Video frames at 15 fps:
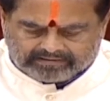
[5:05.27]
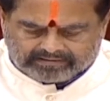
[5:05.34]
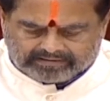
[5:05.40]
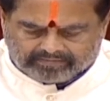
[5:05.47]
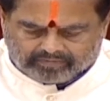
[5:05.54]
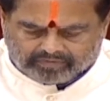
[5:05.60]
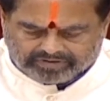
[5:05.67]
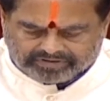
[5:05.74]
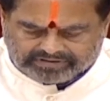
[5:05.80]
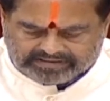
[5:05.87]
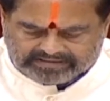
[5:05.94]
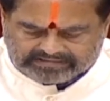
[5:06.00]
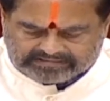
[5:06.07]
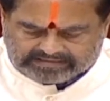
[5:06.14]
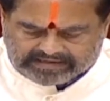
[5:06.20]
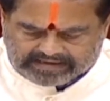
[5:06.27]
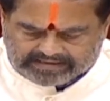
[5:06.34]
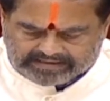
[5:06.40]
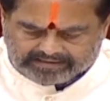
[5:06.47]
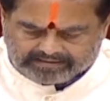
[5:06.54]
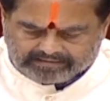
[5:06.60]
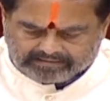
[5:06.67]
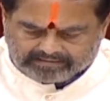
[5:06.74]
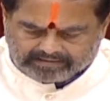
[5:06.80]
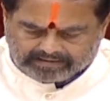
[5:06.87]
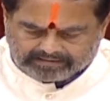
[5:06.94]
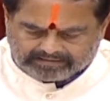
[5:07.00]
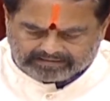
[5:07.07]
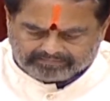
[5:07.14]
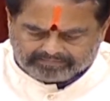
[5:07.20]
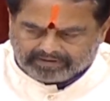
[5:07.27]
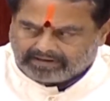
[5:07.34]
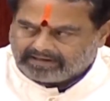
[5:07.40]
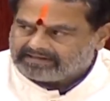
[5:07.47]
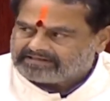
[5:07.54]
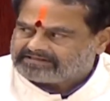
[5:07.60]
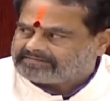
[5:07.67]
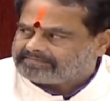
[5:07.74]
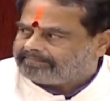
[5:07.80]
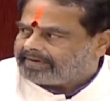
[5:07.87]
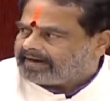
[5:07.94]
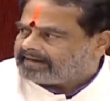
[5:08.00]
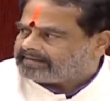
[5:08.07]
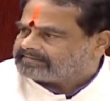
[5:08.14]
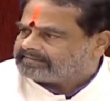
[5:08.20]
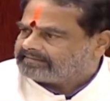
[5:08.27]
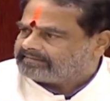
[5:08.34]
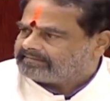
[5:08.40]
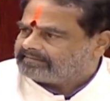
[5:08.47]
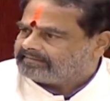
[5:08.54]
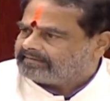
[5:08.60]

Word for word: The motion is carried and the bill is passable.